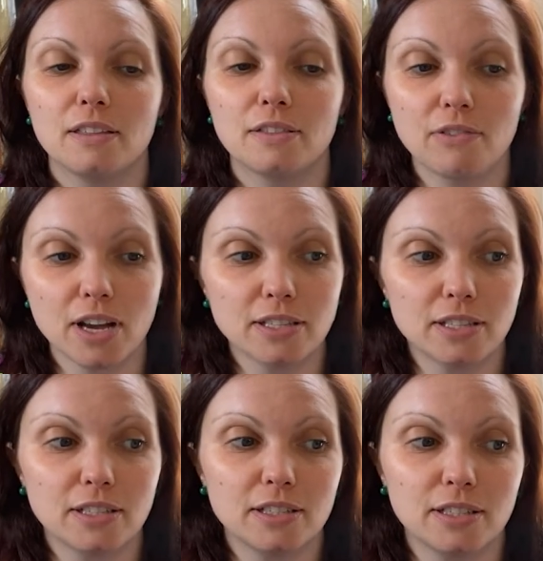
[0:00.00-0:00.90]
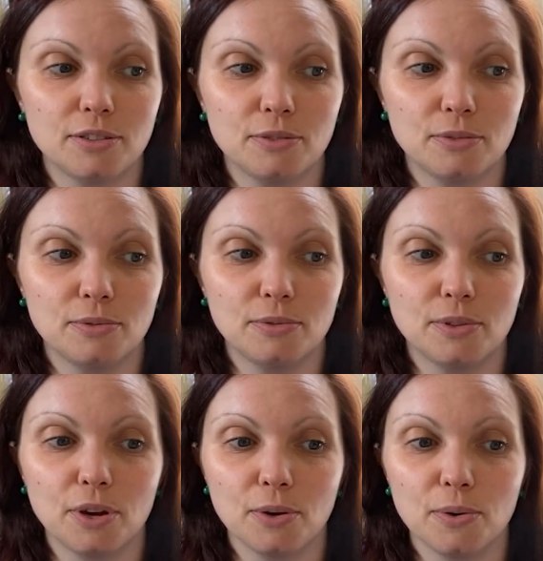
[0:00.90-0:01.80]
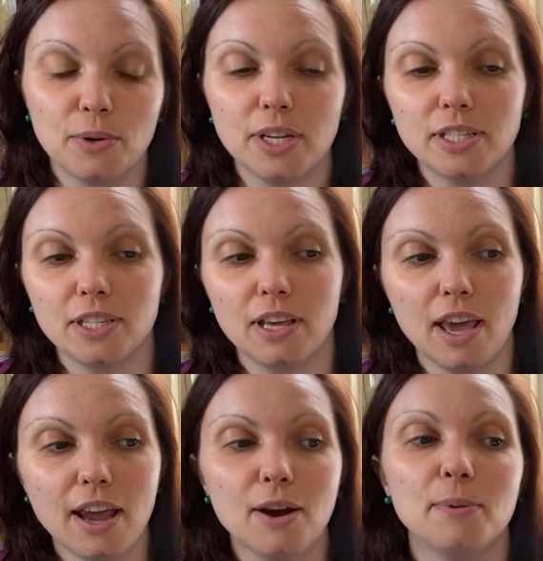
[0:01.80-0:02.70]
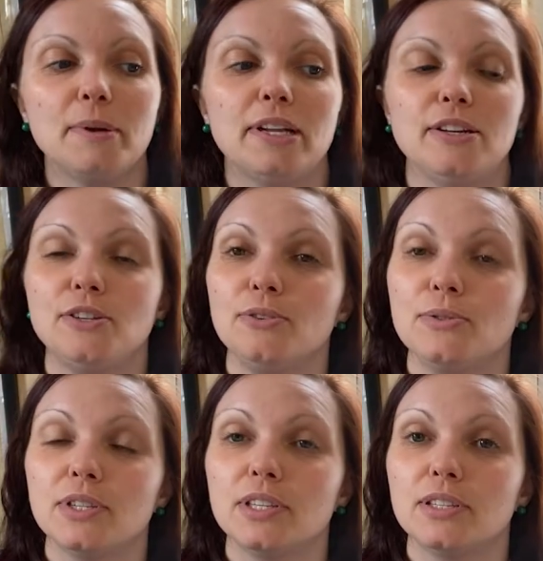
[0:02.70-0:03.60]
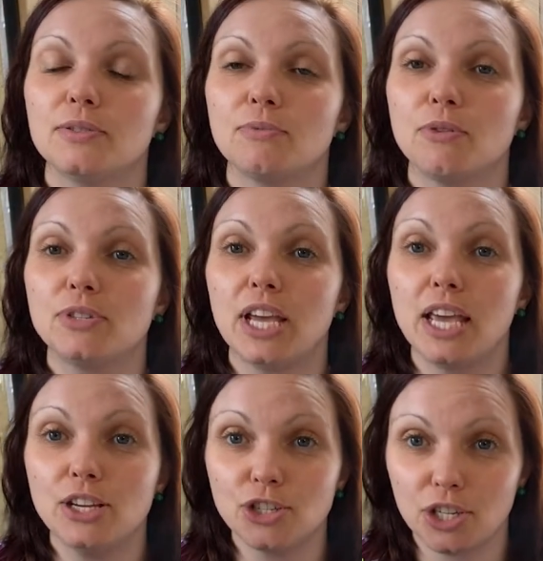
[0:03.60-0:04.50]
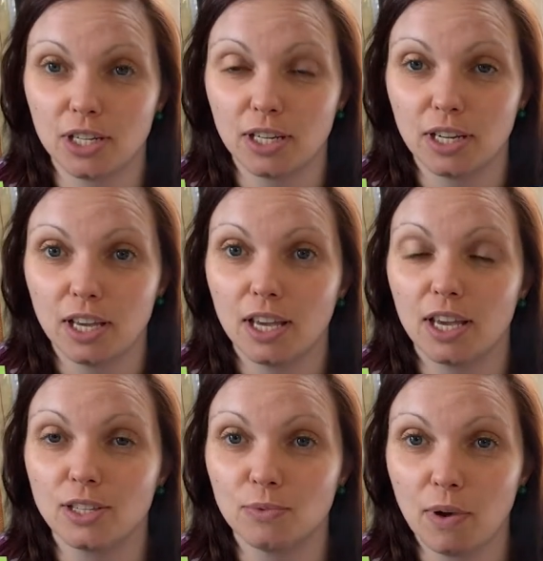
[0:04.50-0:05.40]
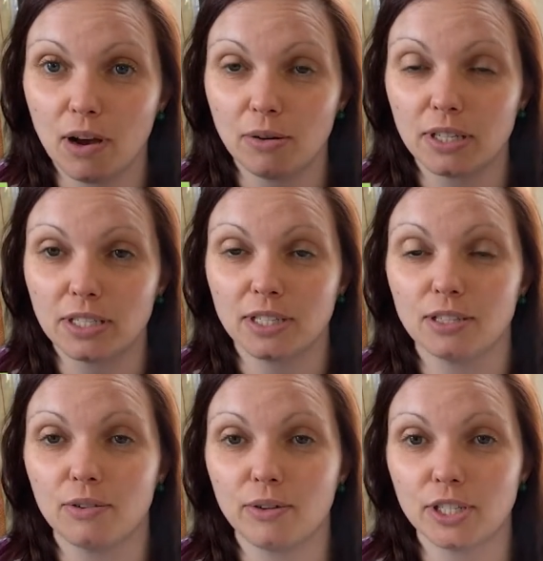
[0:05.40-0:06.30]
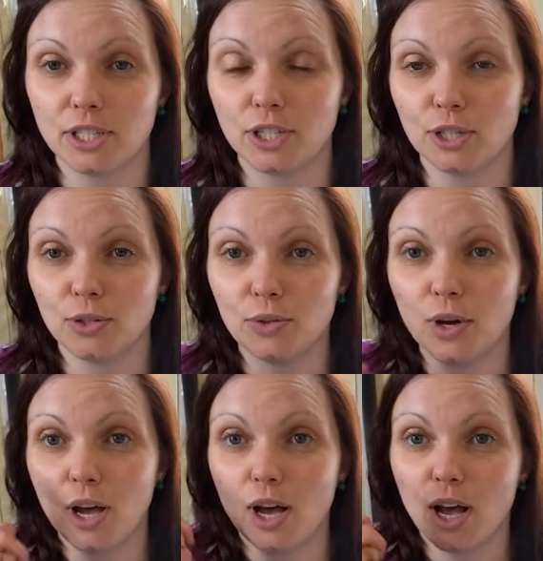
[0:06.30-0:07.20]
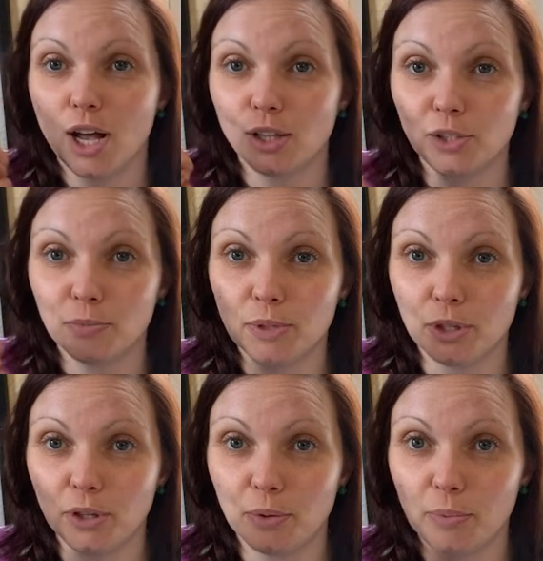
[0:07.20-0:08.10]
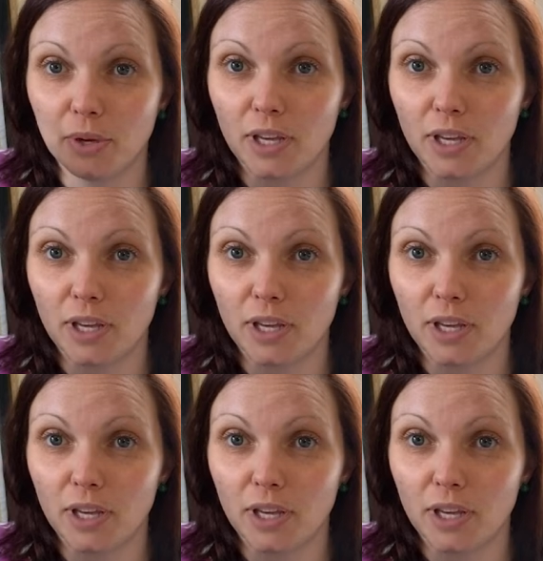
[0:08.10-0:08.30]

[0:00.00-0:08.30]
thrust to go into the air, but it uses rotation as well because it's going to do a loop-to-loop